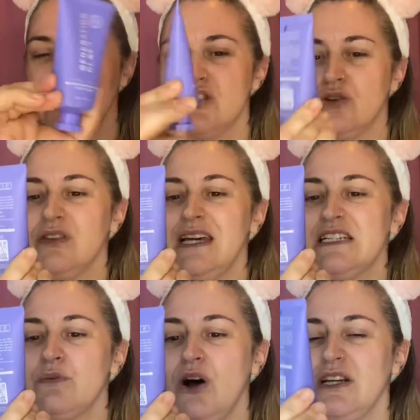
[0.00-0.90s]
So
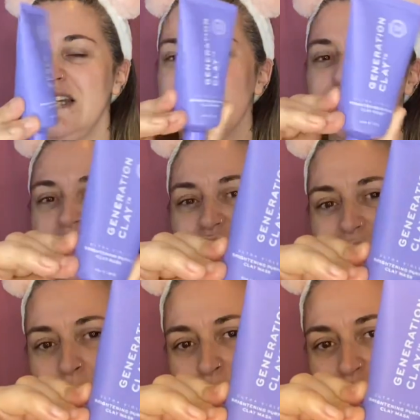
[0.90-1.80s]
this one is
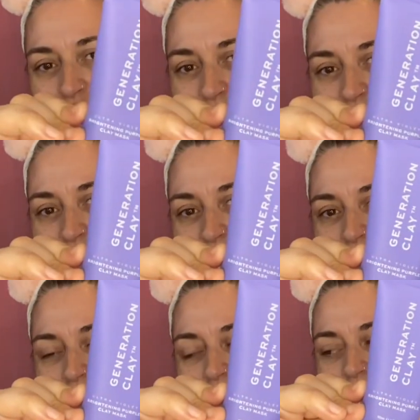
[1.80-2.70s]
50 mils that you're
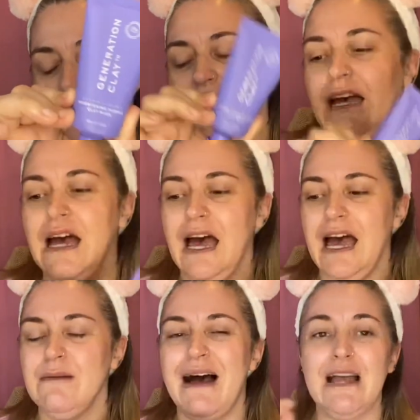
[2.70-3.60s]
getting here.
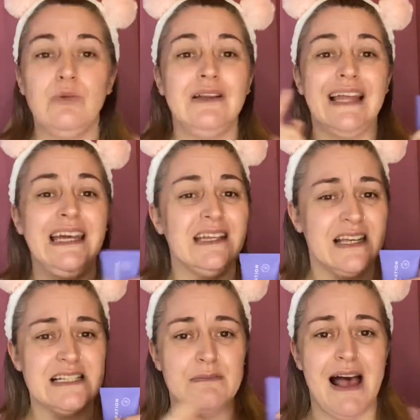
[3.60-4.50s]
I will link
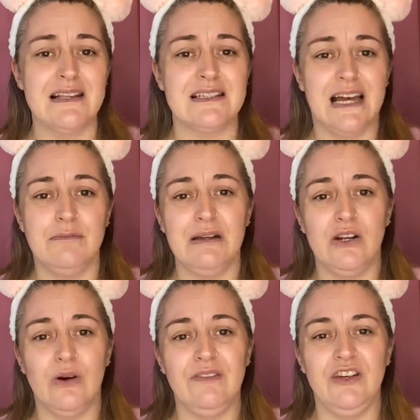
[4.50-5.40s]
this mask down
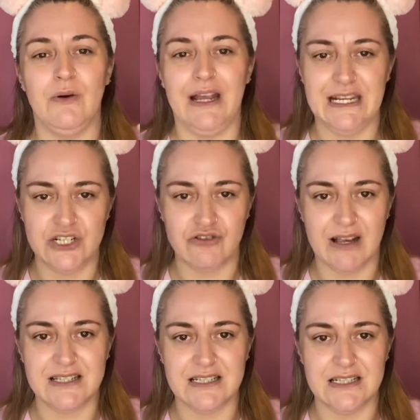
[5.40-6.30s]
below if you are
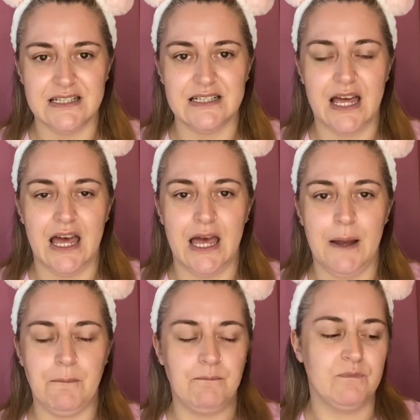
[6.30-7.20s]
interested,
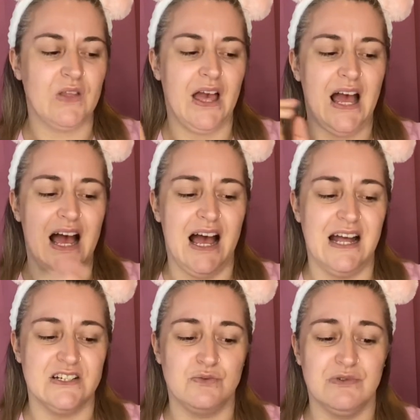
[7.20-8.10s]
and
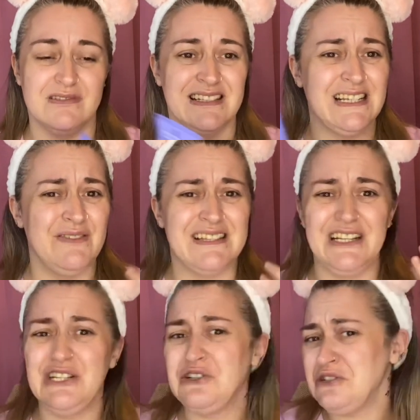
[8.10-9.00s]
we'll see if it's
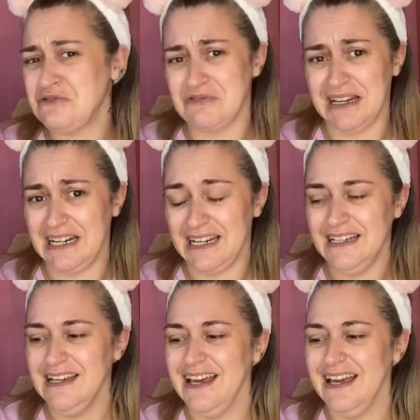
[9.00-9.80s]
any good, really.